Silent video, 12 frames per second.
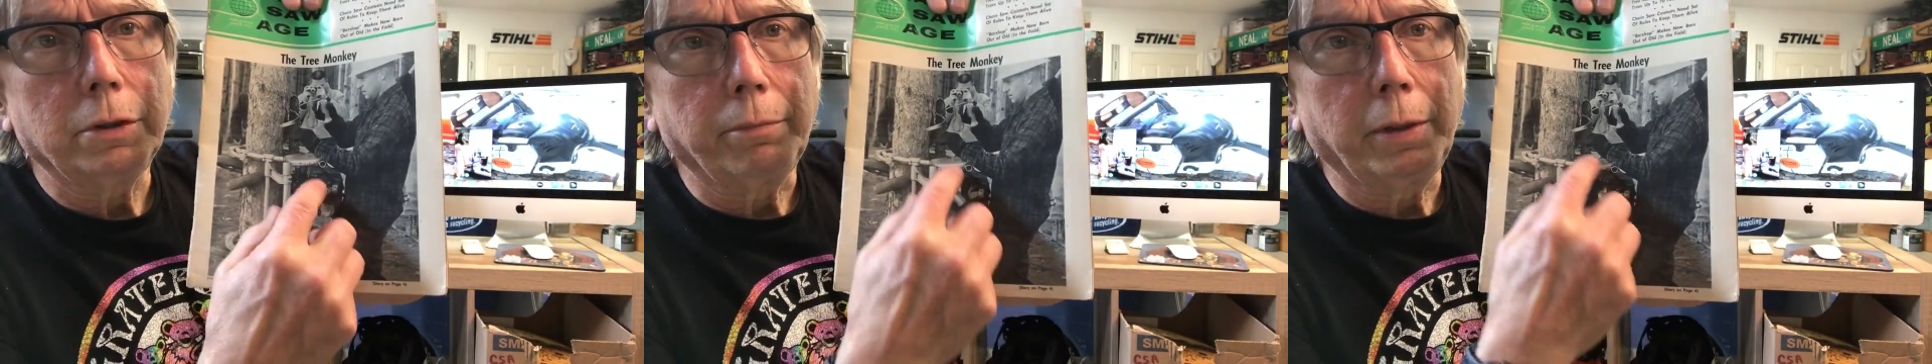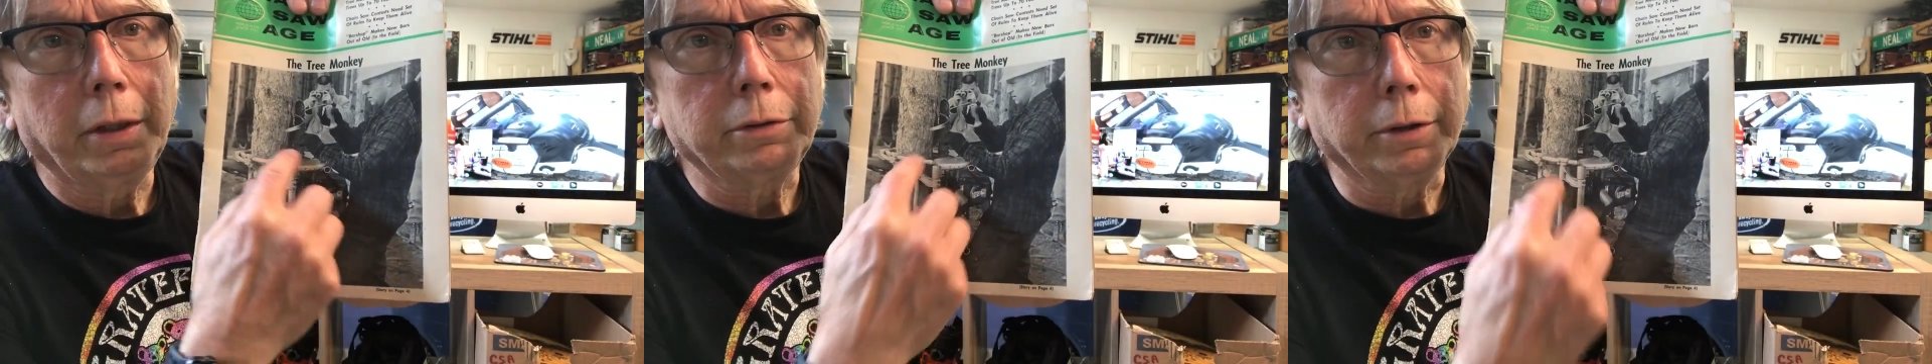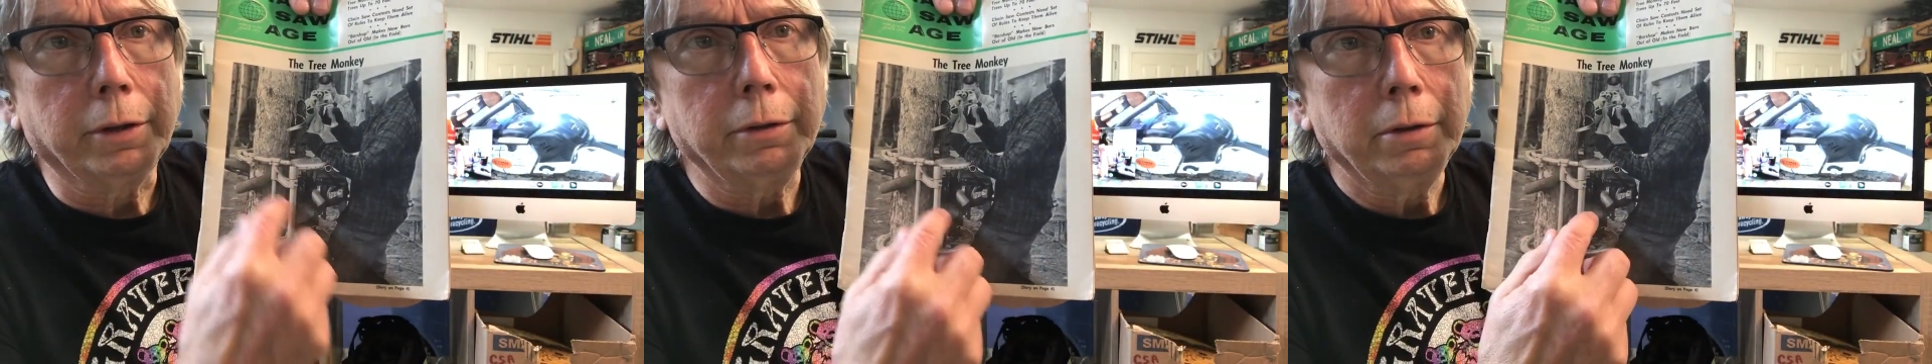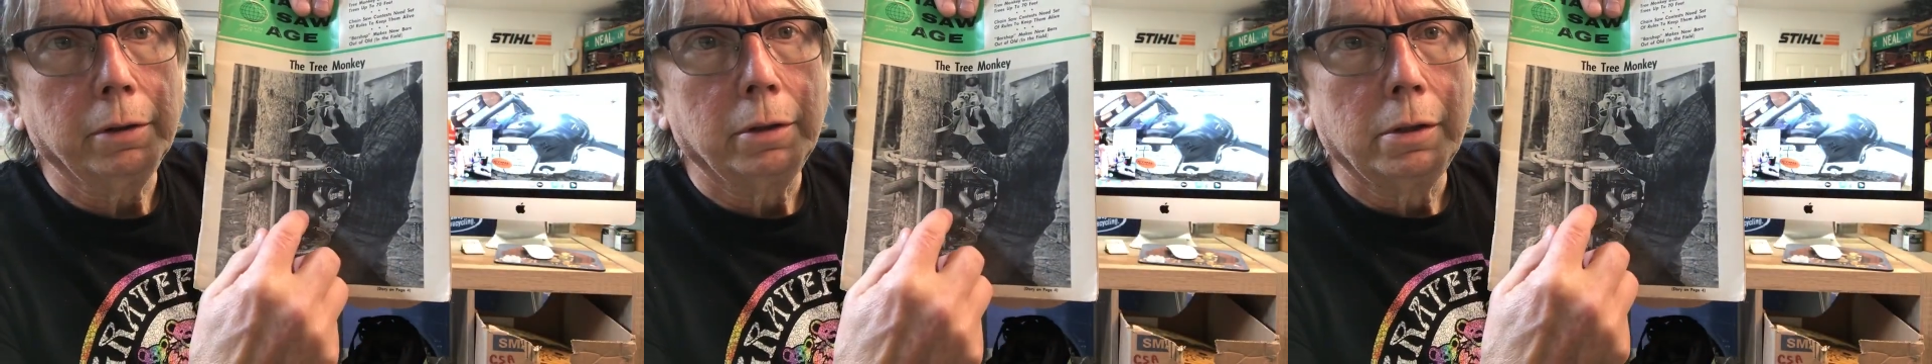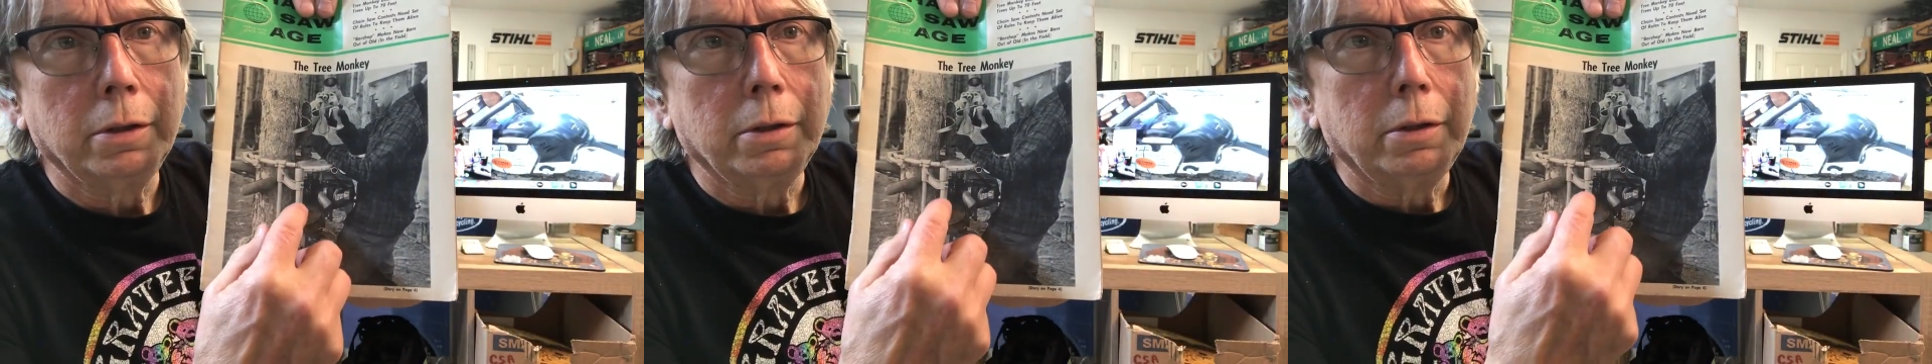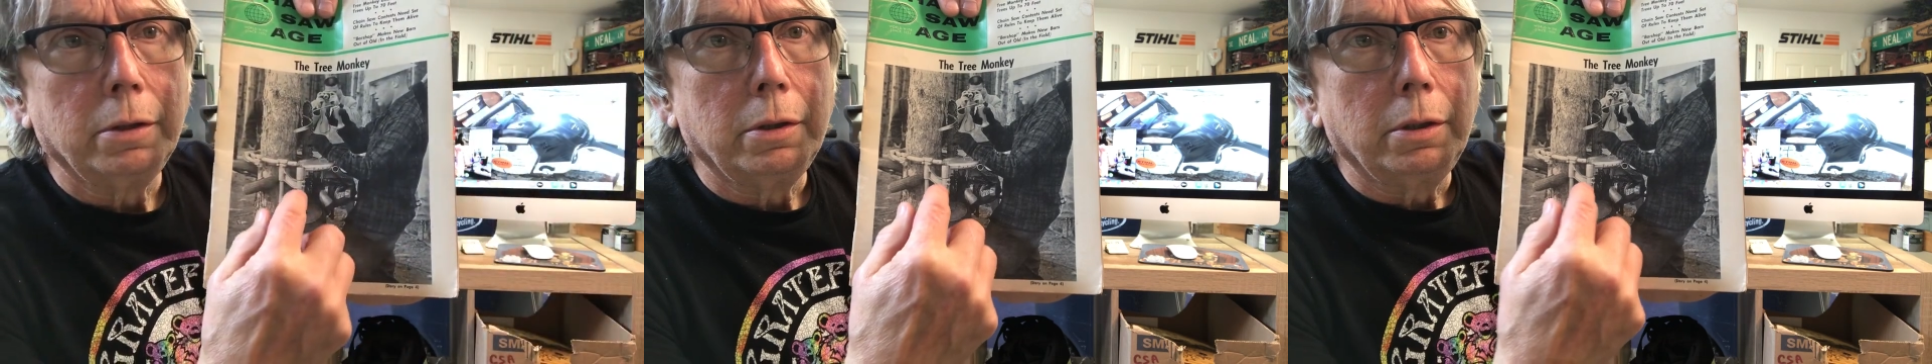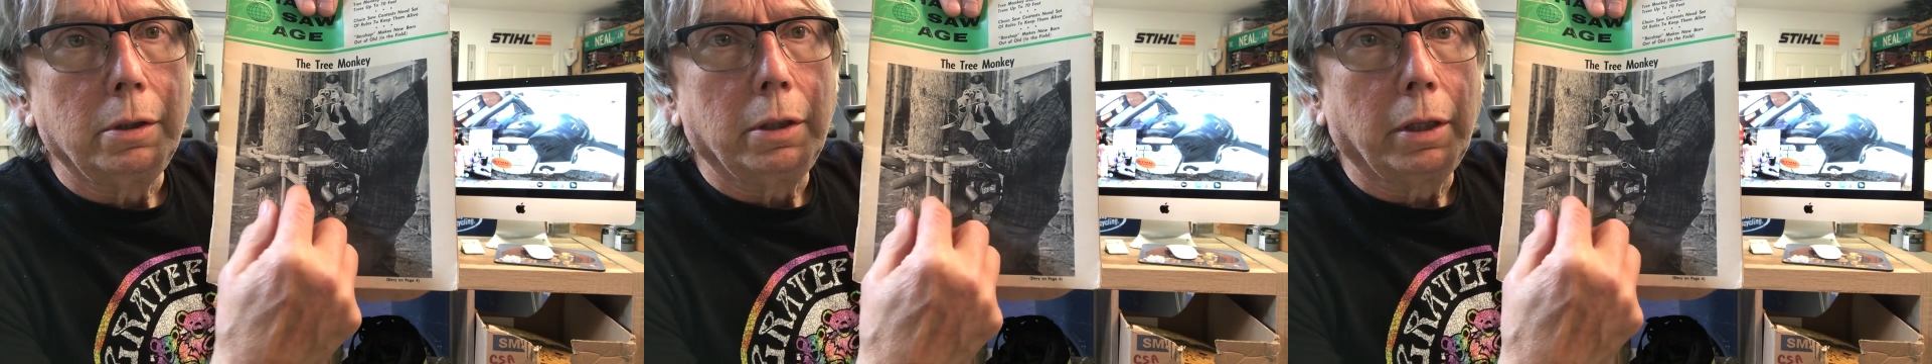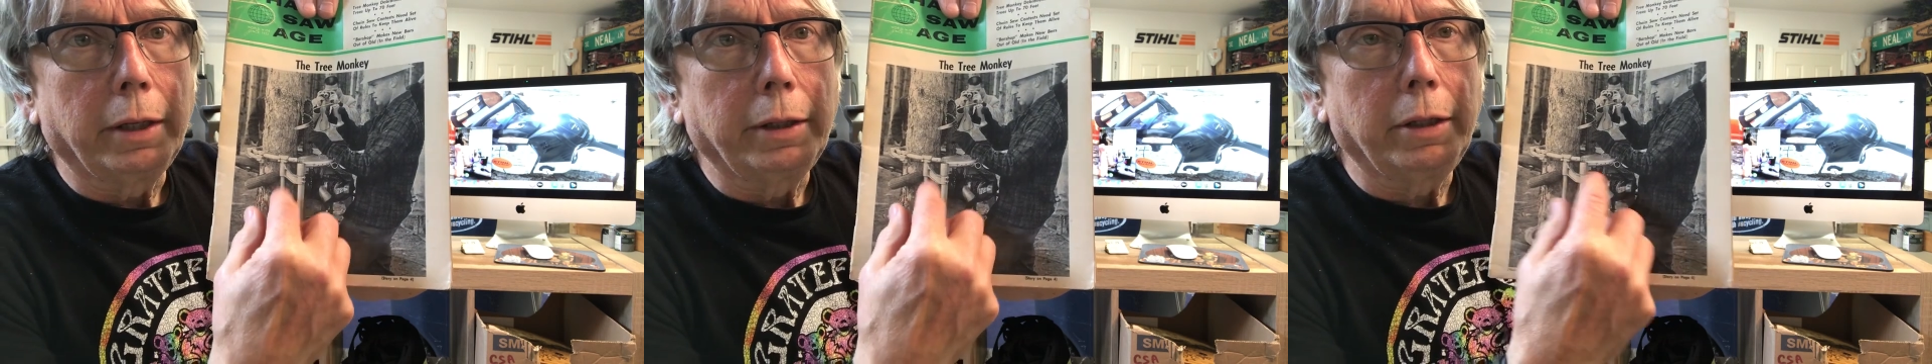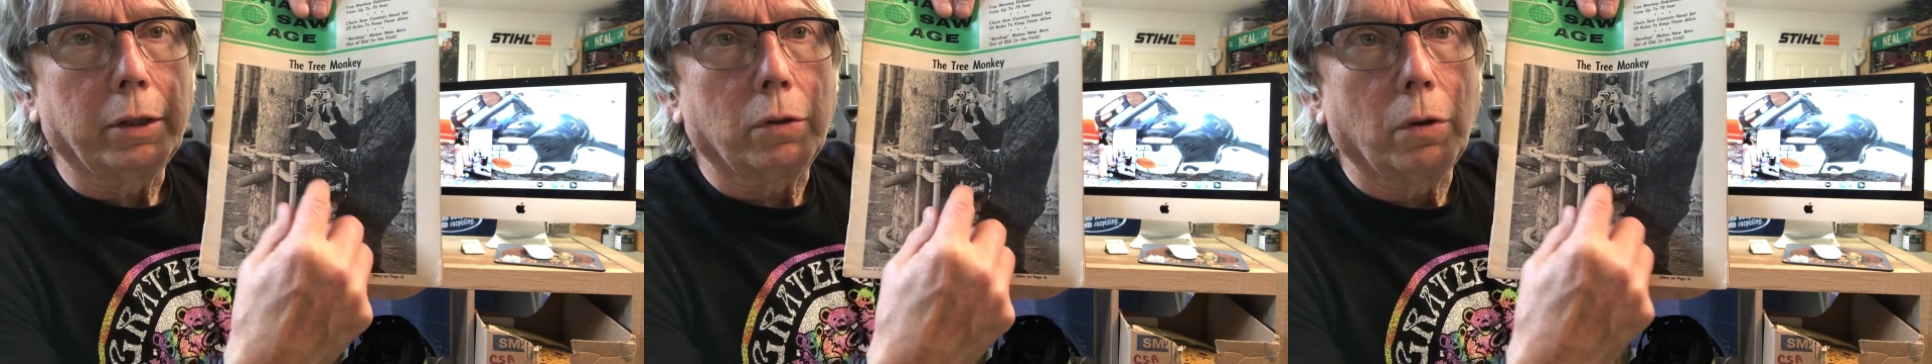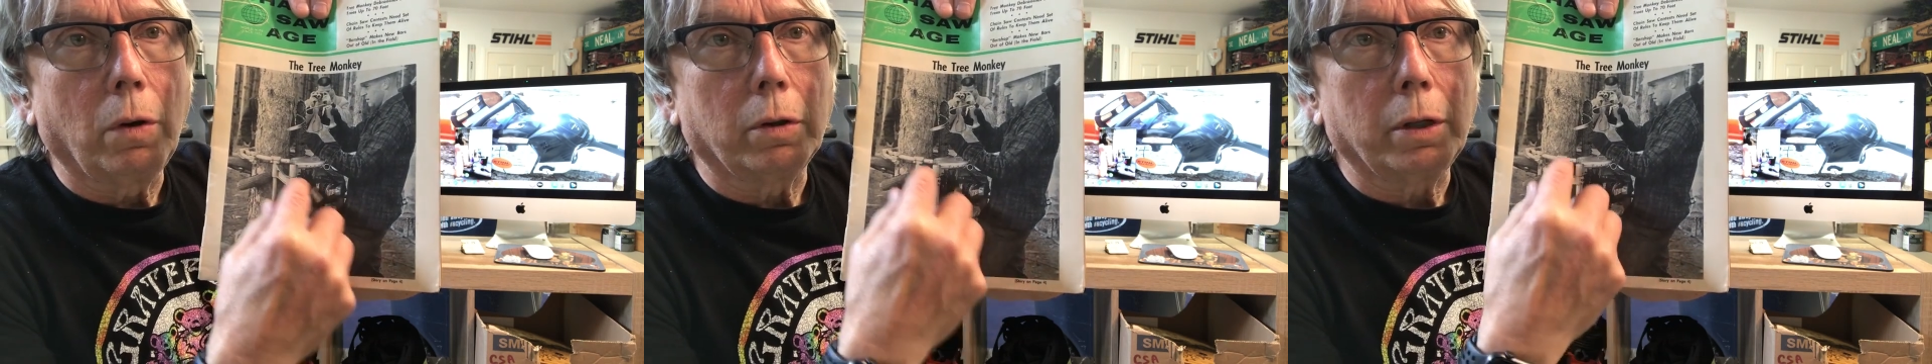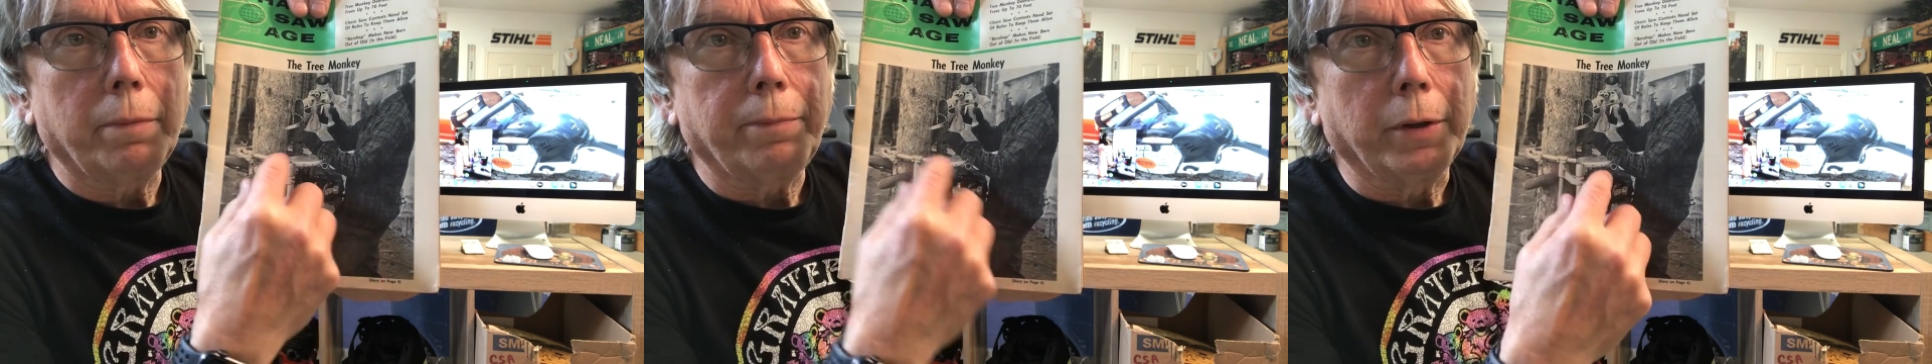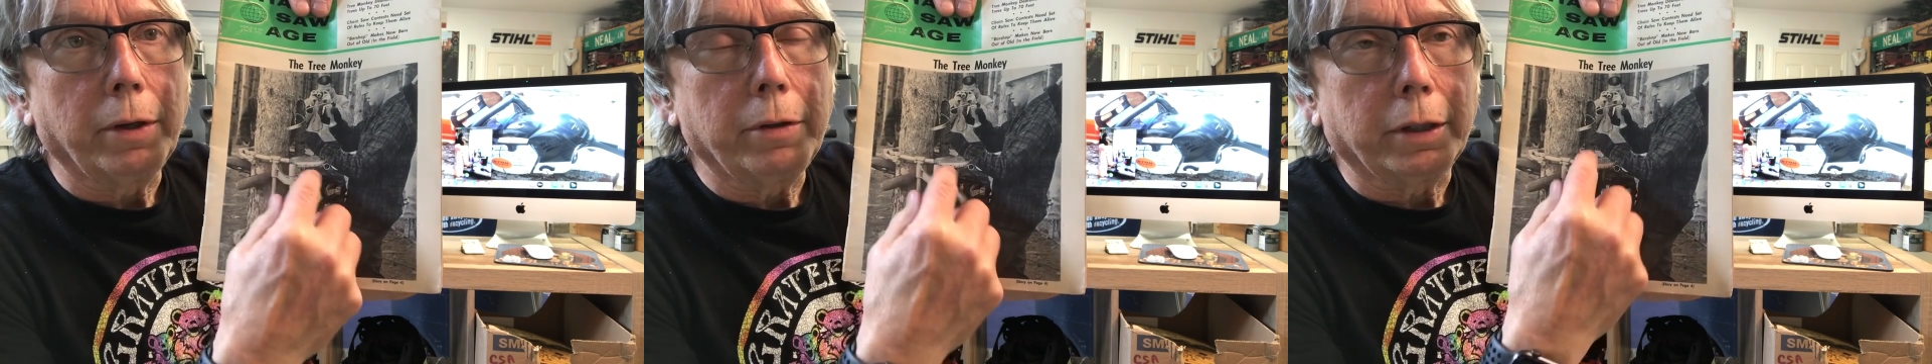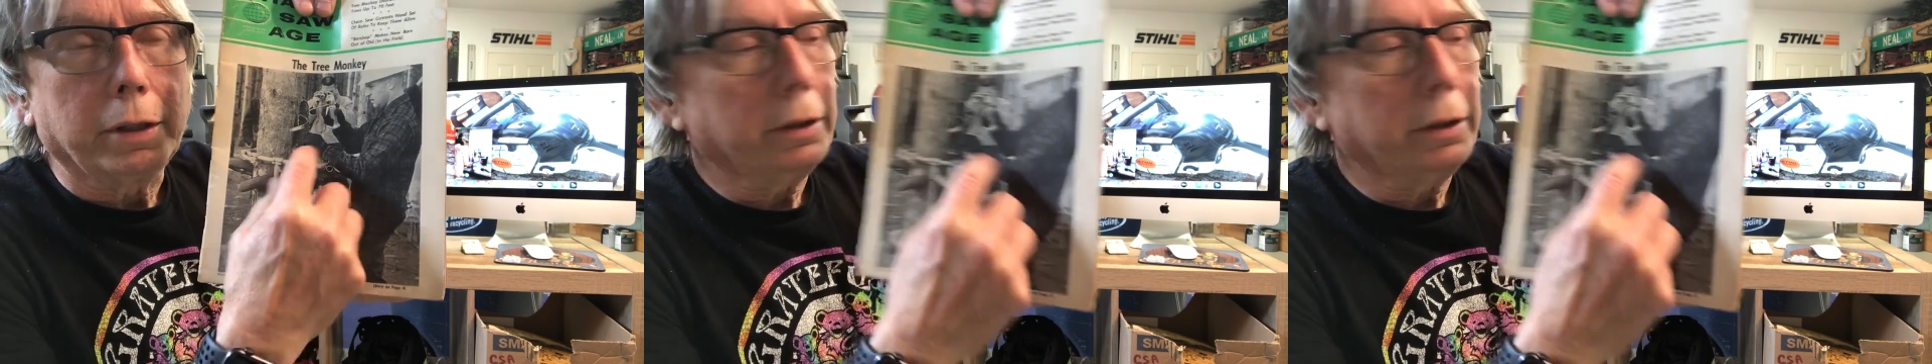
You see how it mounts there. And then it crawled up there